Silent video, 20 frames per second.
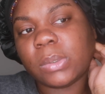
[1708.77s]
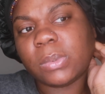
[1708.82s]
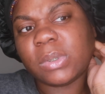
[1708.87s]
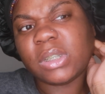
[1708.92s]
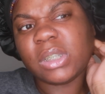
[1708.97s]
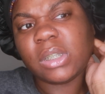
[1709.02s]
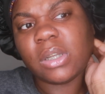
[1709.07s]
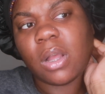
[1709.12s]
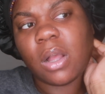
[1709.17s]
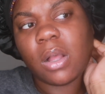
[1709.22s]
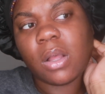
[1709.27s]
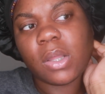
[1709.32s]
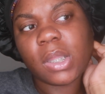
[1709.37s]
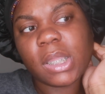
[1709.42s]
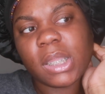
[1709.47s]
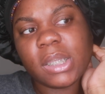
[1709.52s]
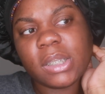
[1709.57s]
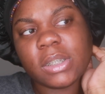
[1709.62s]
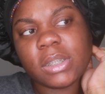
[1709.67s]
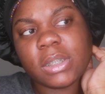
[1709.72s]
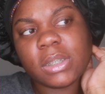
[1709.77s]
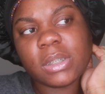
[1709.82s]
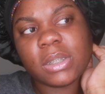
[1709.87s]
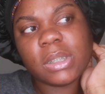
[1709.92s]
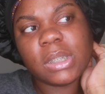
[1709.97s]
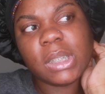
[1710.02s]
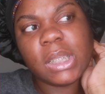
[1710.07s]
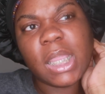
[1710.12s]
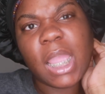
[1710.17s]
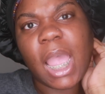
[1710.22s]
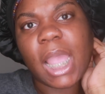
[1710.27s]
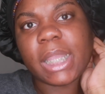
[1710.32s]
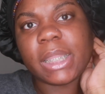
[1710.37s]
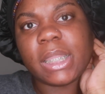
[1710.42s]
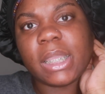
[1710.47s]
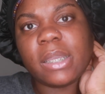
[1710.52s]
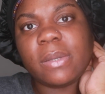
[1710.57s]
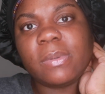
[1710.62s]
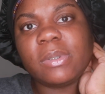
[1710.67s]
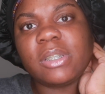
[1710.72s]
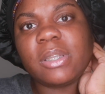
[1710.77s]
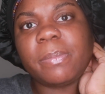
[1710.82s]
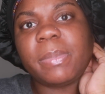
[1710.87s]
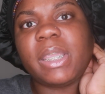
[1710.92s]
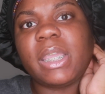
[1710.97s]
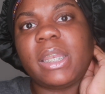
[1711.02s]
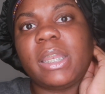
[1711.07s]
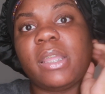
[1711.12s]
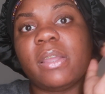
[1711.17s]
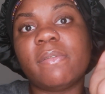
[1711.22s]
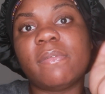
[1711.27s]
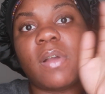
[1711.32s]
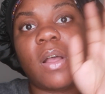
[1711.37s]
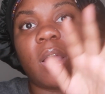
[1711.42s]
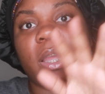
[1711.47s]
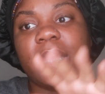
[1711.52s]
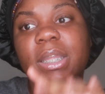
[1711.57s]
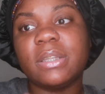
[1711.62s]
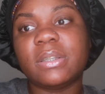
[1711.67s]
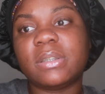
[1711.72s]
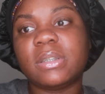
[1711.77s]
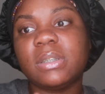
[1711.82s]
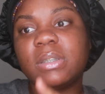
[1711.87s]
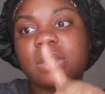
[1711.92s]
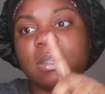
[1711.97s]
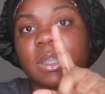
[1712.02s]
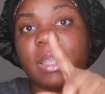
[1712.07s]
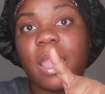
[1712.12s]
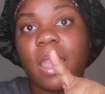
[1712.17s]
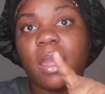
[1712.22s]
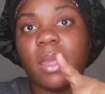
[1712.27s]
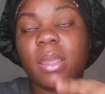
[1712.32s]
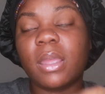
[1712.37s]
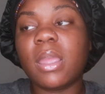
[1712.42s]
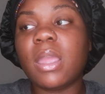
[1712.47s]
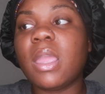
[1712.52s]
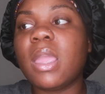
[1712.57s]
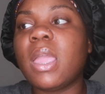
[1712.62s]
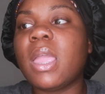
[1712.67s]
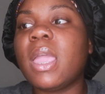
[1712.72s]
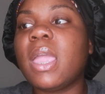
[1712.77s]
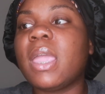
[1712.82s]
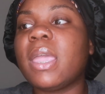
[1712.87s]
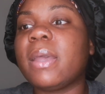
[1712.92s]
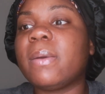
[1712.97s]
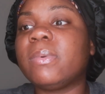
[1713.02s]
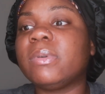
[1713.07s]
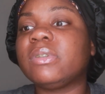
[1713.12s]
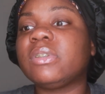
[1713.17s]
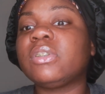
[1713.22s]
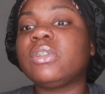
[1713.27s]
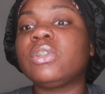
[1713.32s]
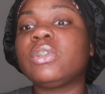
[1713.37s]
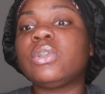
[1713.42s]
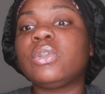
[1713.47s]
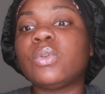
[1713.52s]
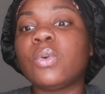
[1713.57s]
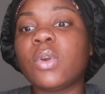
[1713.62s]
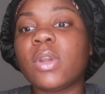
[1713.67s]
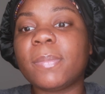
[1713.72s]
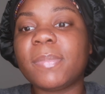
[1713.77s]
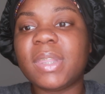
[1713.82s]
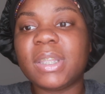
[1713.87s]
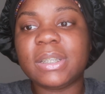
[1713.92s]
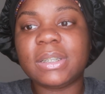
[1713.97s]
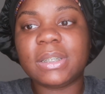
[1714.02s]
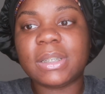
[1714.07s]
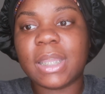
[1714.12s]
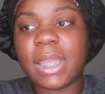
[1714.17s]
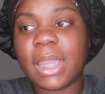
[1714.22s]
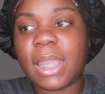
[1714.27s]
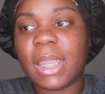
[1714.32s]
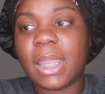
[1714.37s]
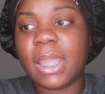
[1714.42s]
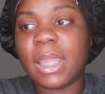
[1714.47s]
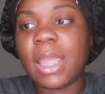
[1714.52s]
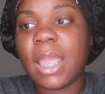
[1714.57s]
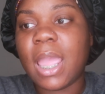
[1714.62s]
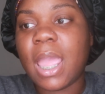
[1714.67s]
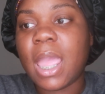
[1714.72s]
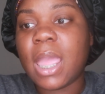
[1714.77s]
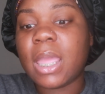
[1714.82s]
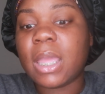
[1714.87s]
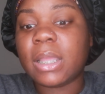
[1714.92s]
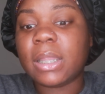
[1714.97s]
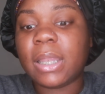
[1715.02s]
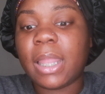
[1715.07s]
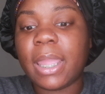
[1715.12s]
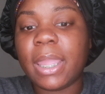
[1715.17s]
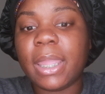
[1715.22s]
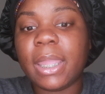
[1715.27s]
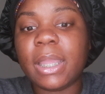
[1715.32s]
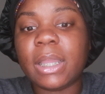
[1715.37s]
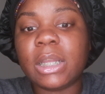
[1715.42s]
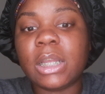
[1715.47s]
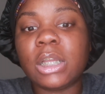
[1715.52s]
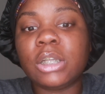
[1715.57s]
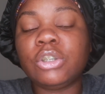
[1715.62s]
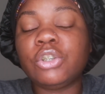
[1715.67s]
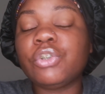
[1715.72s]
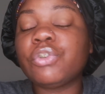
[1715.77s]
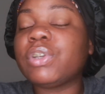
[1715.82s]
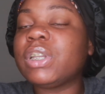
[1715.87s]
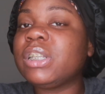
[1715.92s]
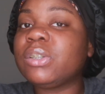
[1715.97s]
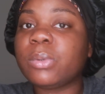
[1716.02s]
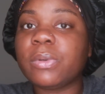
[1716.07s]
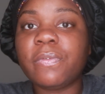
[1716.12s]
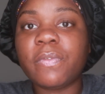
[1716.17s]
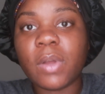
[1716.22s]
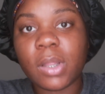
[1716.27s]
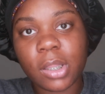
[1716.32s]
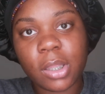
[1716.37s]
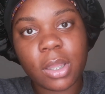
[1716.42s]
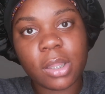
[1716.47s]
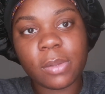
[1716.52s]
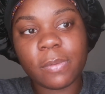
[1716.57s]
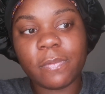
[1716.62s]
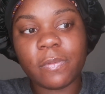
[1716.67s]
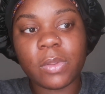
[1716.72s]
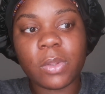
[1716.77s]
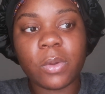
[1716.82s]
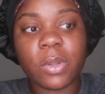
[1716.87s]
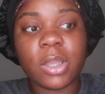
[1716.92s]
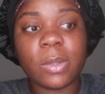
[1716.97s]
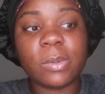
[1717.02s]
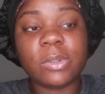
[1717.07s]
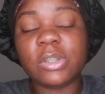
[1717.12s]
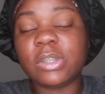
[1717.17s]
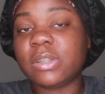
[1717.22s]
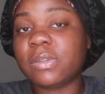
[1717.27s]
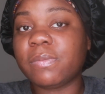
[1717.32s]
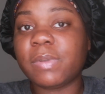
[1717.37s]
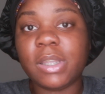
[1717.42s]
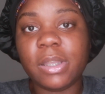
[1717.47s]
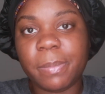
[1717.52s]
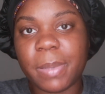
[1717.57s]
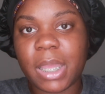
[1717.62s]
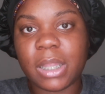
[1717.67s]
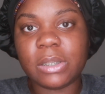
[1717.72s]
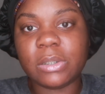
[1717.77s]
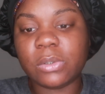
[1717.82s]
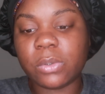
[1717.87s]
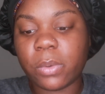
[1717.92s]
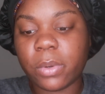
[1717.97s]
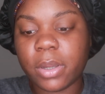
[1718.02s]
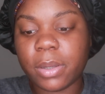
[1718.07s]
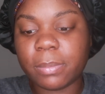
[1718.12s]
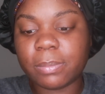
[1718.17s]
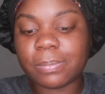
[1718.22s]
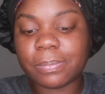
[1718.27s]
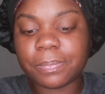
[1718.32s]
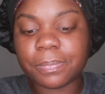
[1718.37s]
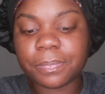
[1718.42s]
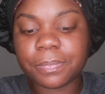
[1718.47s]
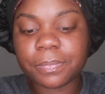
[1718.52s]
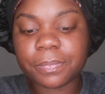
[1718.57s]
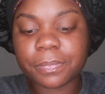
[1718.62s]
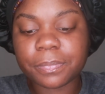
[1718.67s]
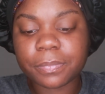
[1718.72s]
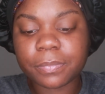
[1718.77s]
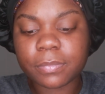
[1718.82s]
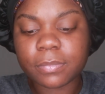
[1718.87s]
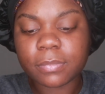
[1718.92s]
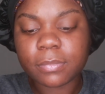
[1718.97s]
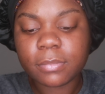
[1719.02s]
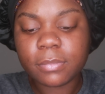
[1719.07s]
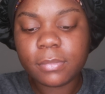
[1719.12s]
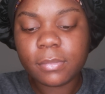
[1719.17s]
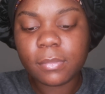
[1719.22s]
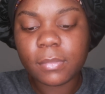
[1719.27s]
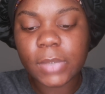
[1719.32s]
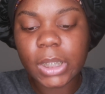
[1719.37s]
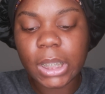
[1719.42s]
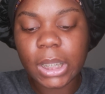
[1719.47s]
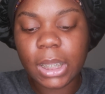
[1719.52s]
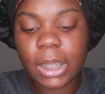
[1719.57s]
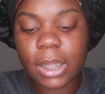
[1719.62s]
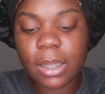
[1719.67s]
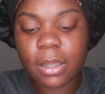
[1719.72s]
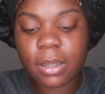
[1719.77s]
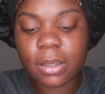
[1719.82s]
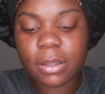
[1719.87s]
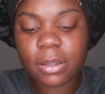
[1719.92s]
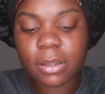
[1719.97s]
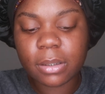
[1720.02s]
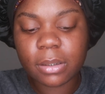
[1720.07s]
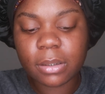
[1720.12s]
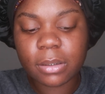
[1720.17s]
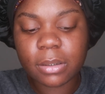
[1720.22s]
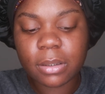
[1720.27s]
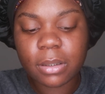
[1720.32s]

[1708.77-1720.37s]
was it August? Yeah, I think it was the beginning of August. Yeah. It was a storm this day. Like, trees were falling on the floor. It was just a really bad storm. And